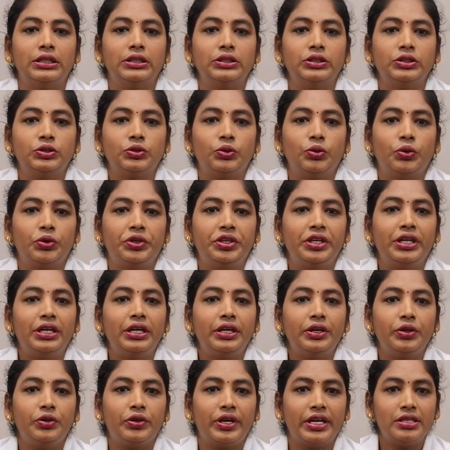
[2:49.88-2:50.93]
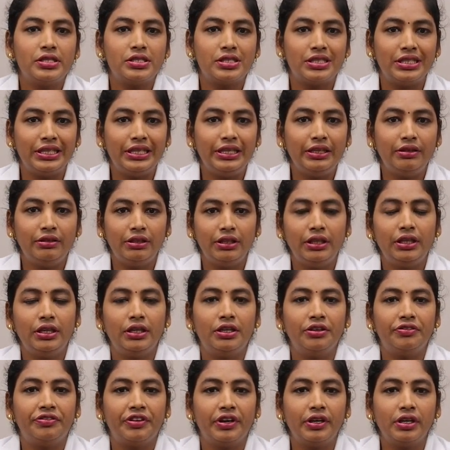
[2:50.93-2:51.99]
So here you can see the
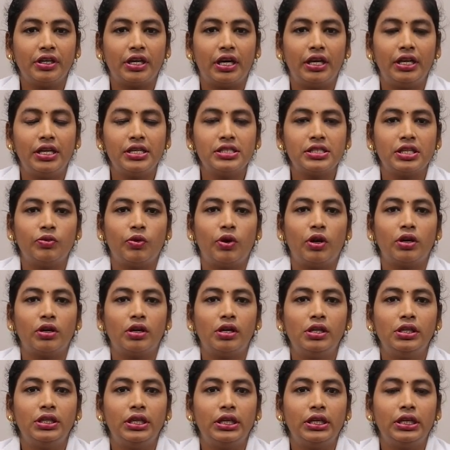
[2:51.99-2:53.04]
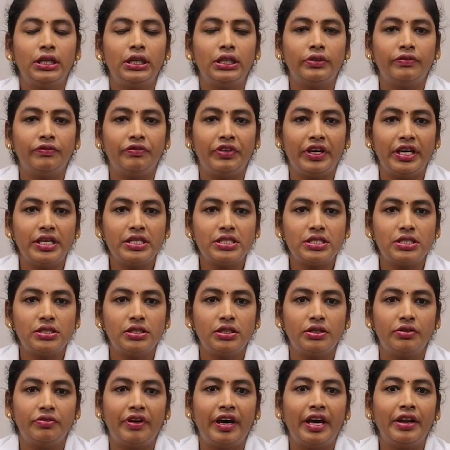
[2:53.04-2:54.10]
different colors and what are the waste
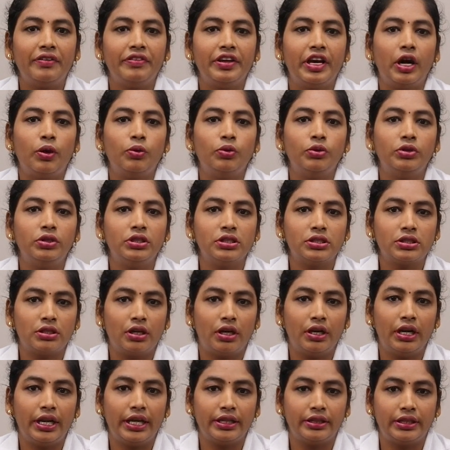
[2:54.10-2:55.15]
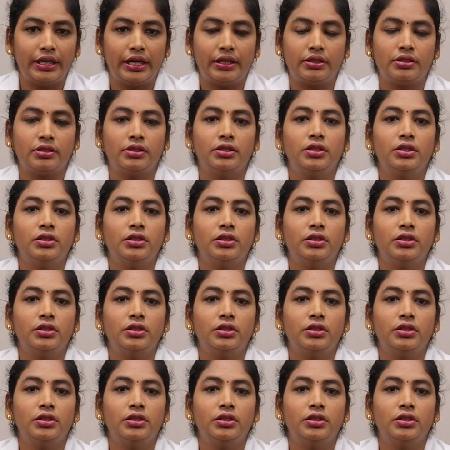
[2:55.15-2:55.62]
where we have to discard like that.